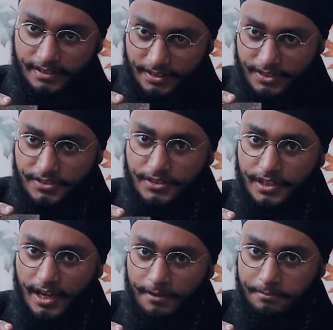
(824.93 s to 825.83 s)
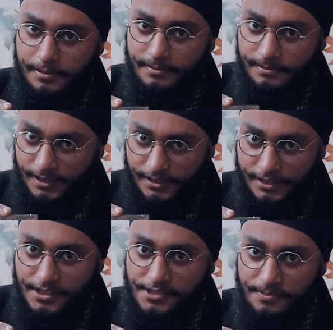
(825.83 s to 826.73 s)
this is the cup and
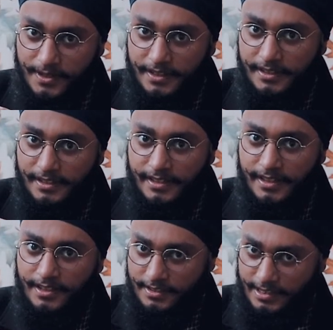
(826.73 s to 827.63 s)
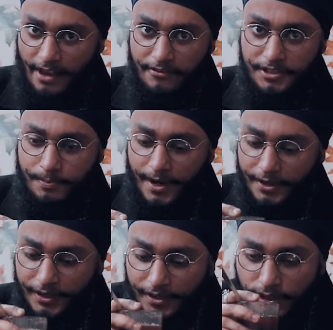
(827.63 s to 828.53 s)
this is me, Savage
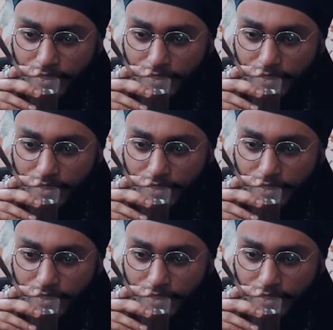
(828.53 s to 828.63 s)
Pirate.